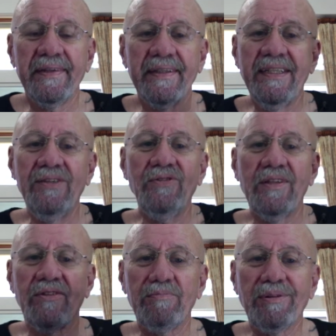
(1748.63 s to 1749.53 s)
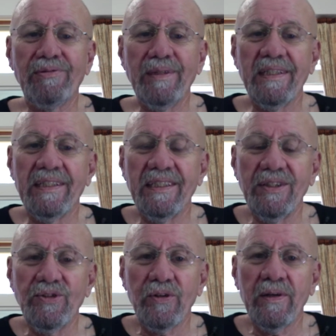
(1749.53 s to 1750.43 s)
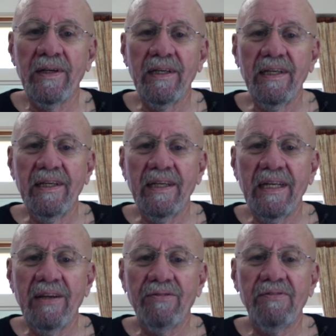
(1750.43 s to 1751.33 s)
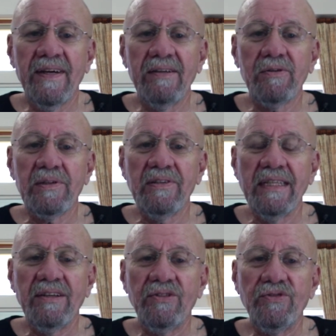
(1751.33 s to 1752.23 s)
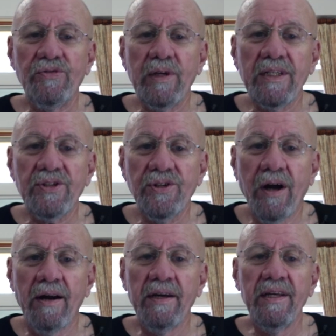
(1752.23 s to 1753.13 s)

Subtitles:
distance between the teacher and his followers, and the structure